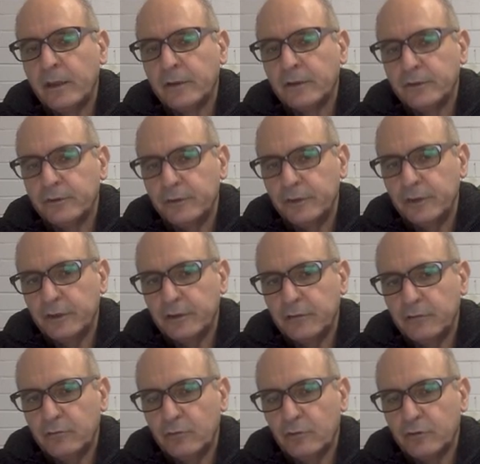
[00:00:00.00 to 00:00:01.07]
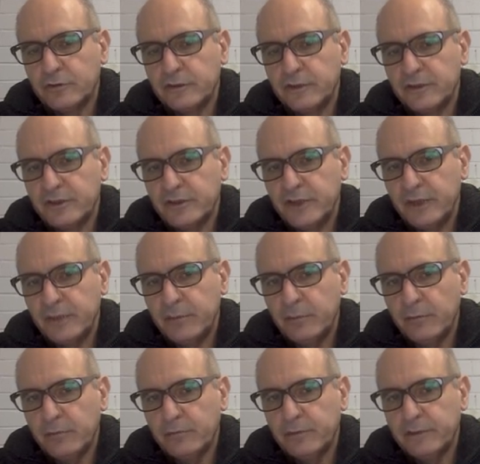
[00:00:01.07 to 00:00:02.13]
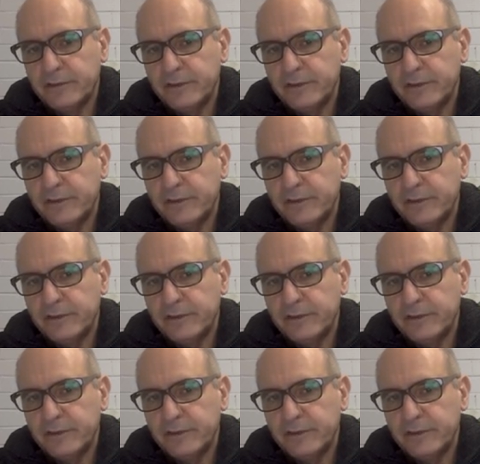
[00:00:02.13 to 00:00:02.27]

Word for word: So in other words, the shape of this